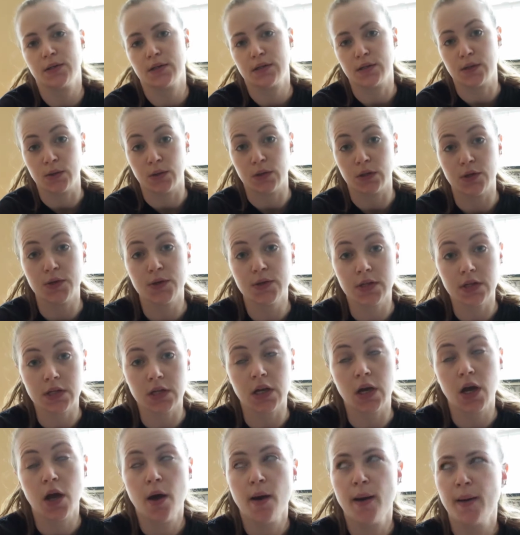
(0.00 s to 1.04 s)
So
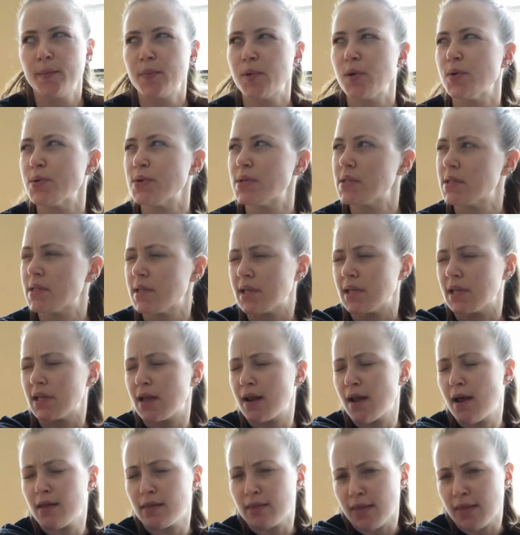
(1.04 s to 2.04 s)
Lucy posted